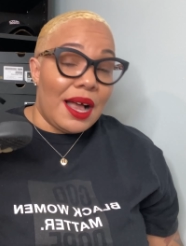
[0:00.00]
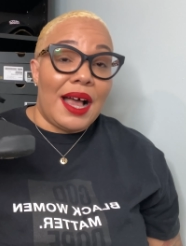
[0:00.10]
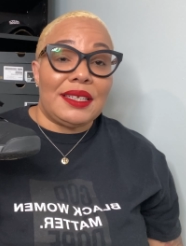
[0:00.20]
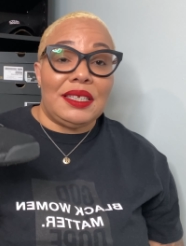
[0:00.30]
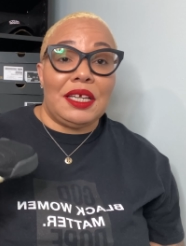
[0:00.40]

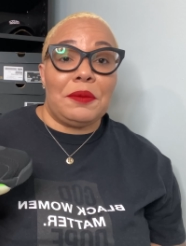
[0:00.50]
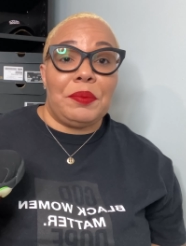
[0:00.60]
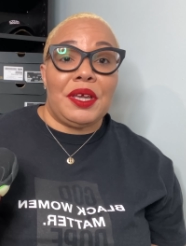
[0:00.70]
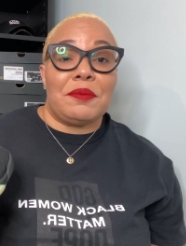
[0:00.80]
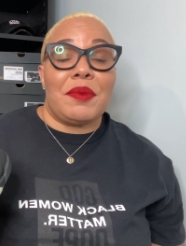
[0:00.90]
I did
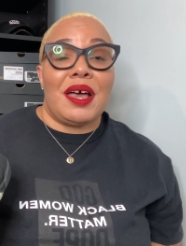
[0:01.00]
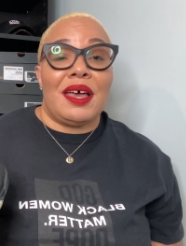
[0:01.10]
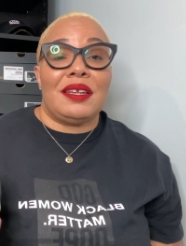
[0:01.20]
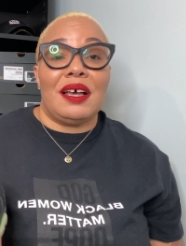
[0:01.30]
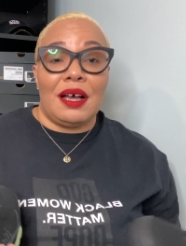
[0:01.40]
pick
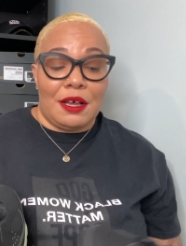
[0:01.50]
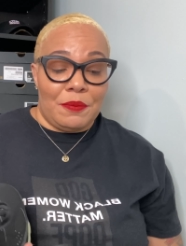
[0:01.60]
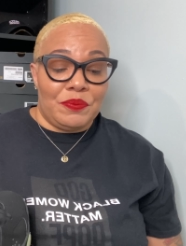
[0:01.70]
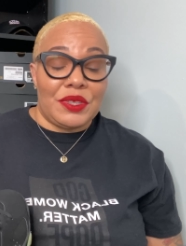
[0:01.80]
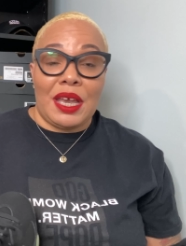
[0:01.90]
mine
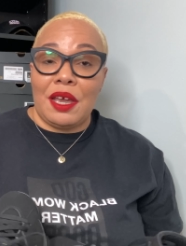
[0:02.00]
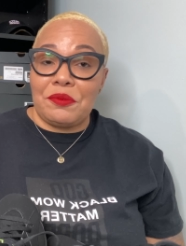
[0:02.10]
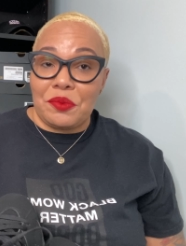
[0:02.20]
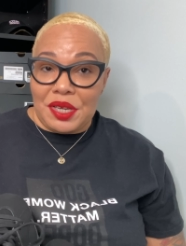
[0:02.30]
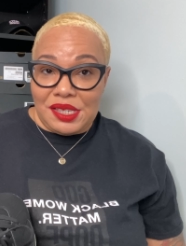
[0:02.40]
up
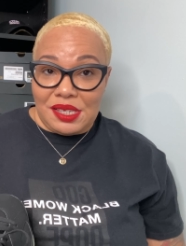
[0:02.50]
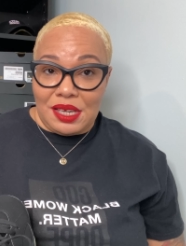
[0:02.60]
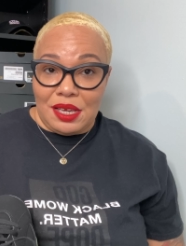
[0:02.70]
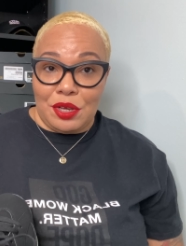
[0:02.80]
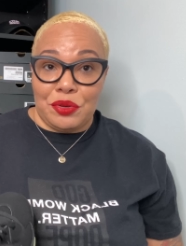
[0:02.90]
at
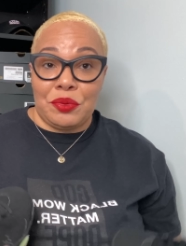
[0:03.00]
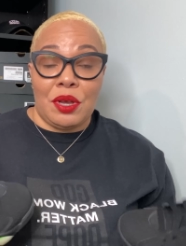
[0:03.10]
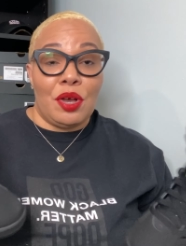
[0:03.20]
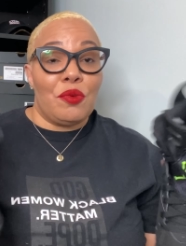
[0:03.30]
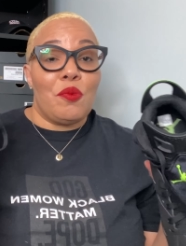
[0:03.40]
retail
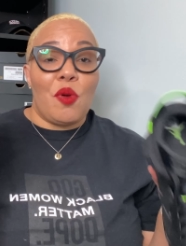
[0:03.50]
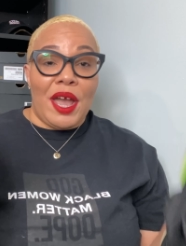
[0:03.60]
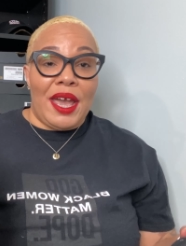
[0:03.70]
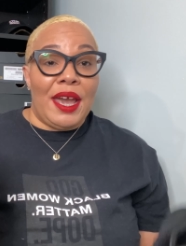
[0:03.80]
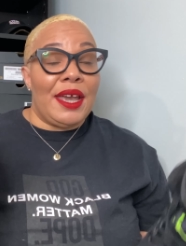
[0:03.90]

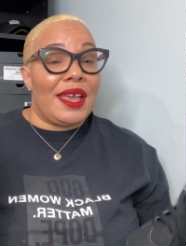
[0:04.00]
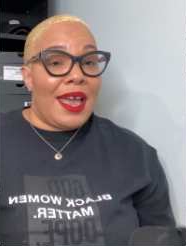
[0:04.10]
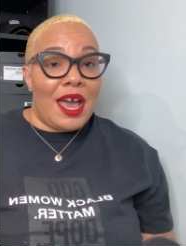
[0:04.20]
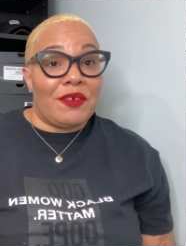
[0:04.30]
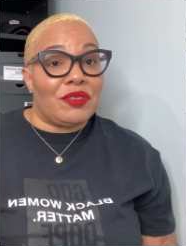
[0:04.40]
way
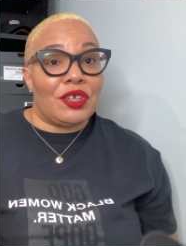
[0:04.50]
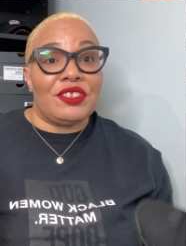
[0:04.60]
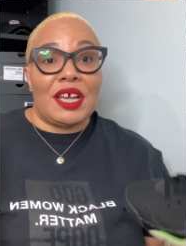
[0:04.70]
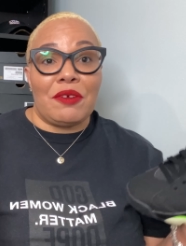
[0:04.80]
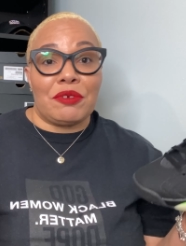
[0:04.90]
after
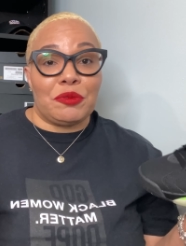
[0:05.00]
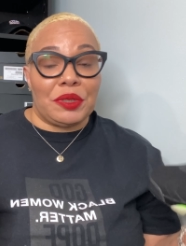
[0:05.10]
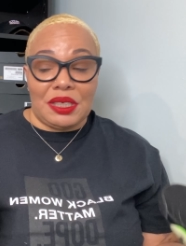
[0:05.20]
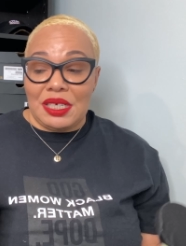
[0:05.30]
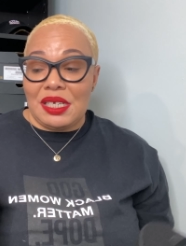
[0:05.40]
they were
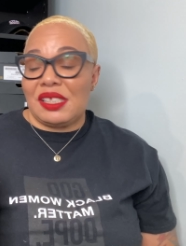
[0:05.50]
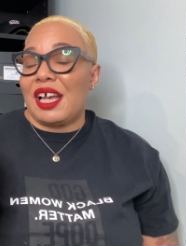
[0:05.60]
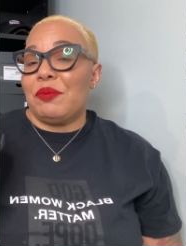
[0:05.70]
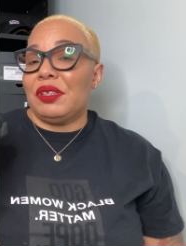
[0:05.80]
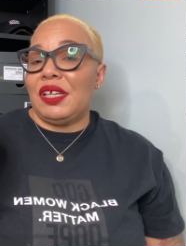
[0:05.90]
released.
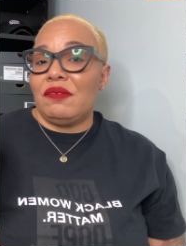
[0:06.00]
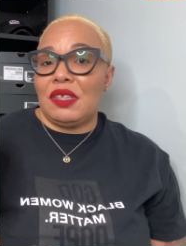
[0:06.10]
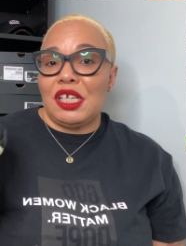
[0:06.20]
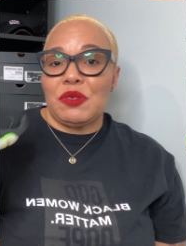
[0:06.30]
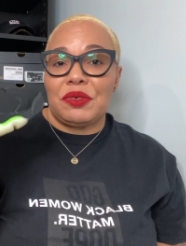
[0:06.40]
I believe
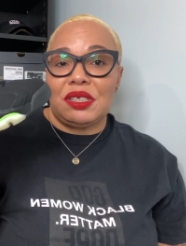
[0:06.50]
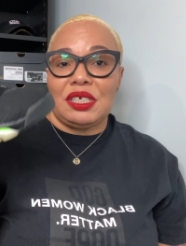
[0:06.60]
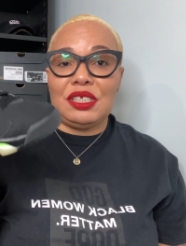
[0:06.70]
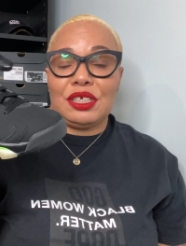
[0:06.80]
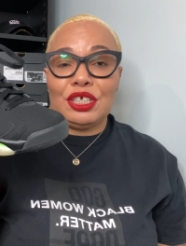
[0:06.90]
these
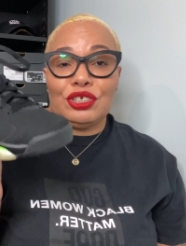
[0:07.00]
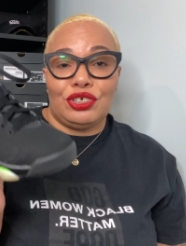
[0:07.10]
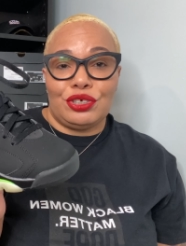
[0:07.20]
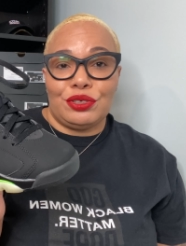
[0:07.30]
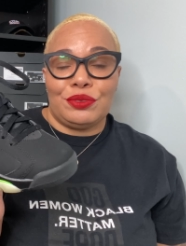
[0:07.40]
released in
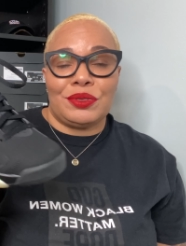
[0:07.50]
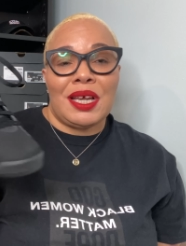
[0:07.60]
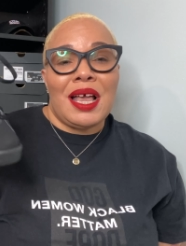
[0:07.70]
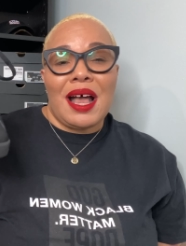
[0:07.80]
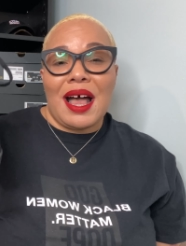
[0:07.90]
June.
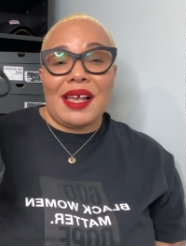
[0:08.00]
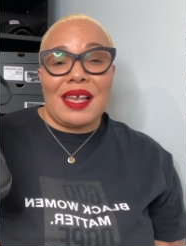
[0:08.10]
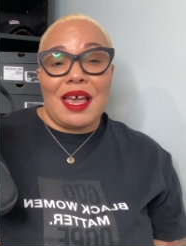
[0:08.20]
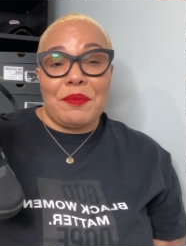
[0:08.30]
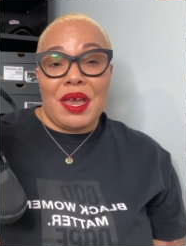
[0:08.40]
I
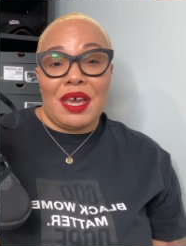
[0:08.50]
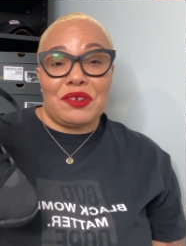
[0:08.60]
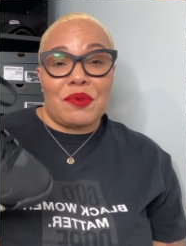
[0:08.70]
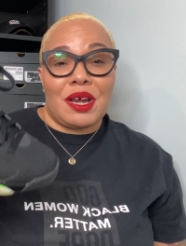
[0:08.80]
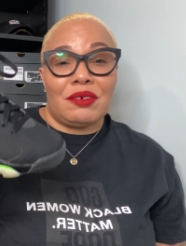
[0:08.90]
got mine
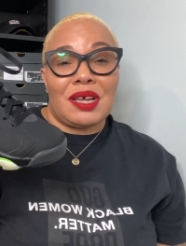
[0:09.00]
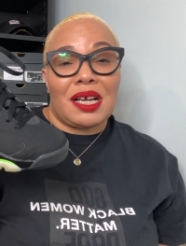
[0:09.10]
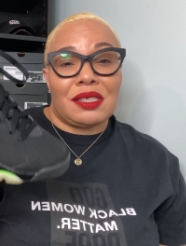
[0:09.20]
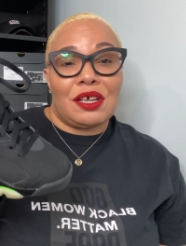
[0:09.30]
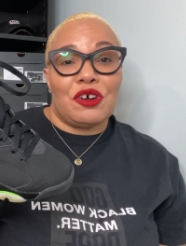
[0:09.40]
around
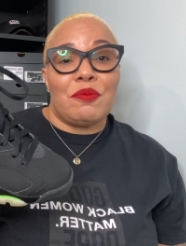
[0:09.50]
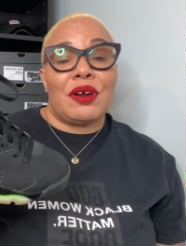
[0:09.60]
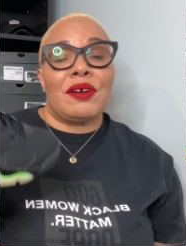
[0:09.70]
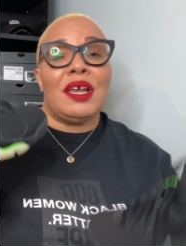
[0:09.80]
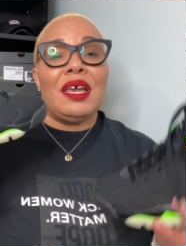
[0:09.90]

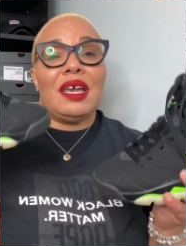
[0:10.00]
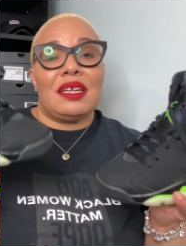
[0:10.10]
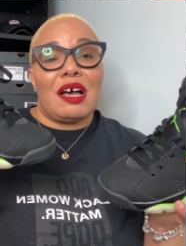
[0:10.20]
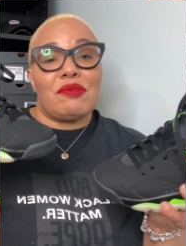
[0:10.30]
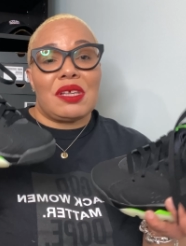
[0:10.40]
October and
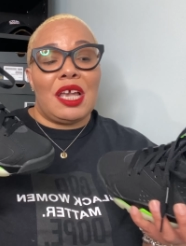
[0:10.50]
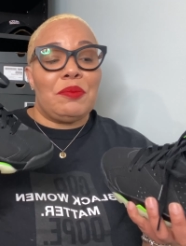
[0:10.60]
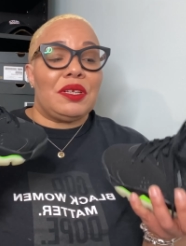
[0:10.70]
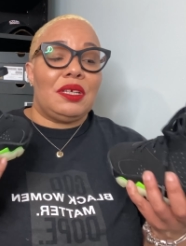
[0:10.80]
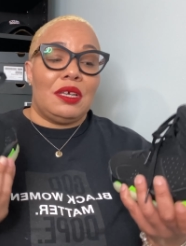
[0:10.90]
I was
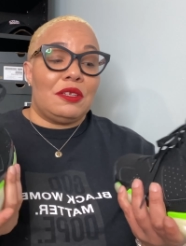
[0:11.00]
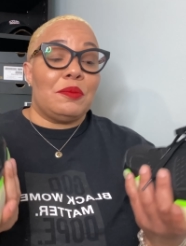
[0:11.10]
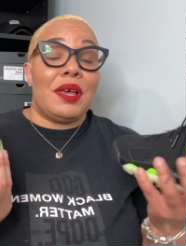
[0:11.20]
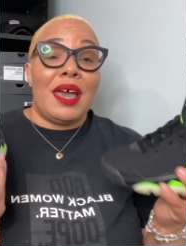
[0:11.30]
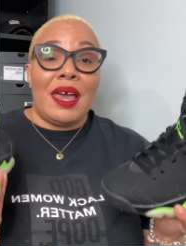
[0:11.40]
able to get
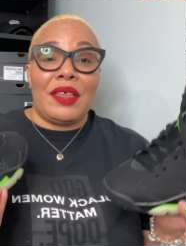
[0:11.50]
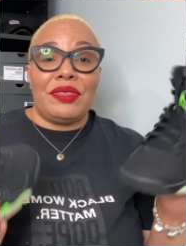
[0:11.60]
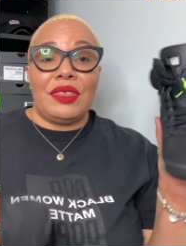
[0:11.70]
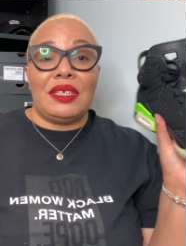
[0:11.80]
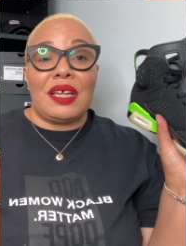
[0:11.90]
them at
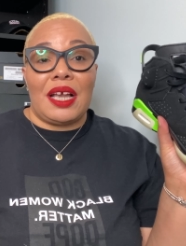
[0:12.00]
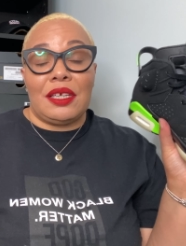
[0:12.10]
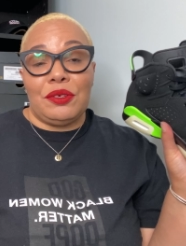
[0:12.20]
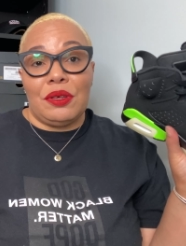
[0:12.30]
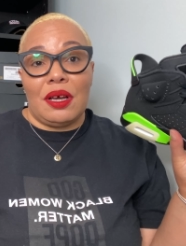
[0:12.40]
the
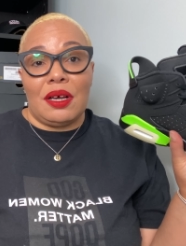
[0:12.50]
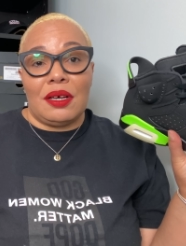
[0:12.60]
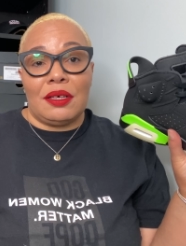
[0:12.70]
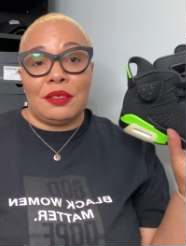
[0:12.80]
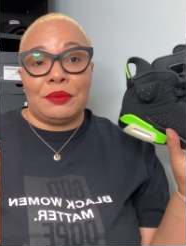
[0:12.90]
Nike
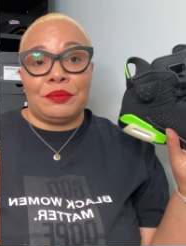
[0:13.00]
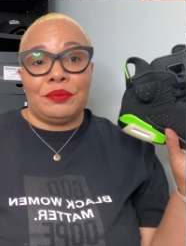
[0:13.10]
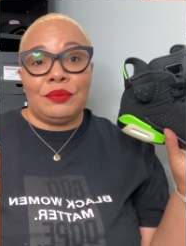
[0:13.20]
um